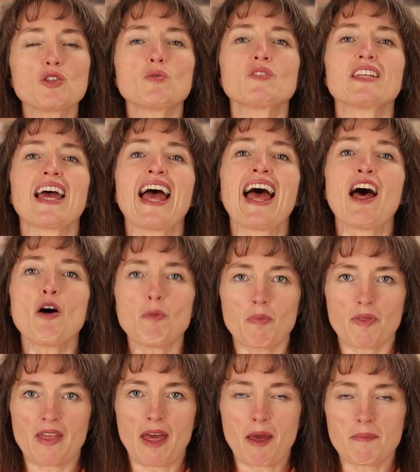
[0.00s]
do to
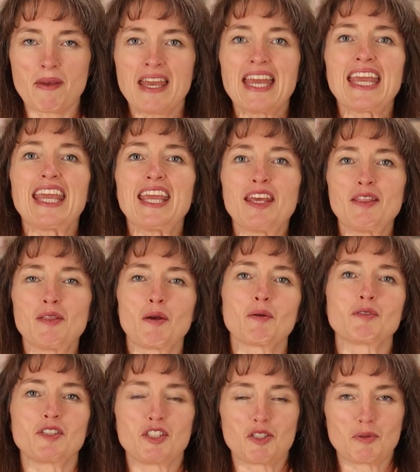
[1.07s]
help them in
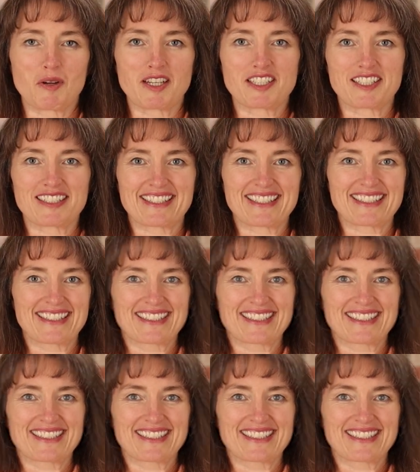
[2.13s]
those situations.